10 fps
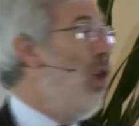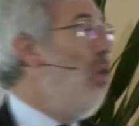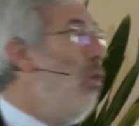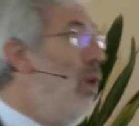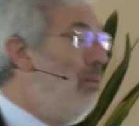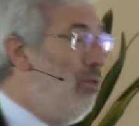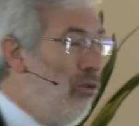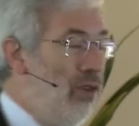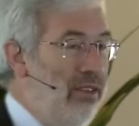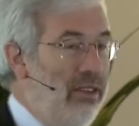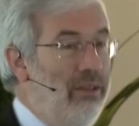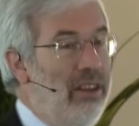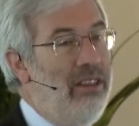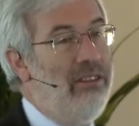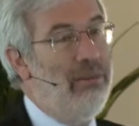will progressively
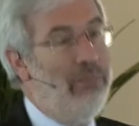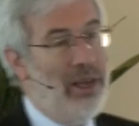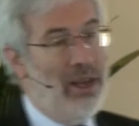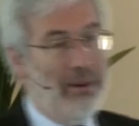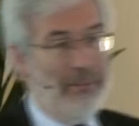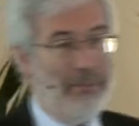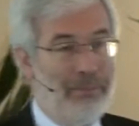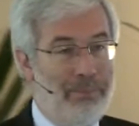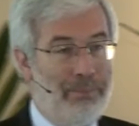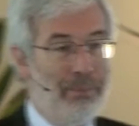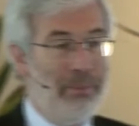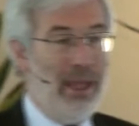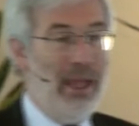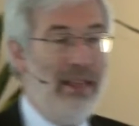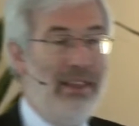disappear.
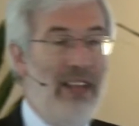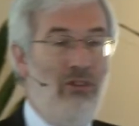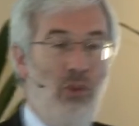That's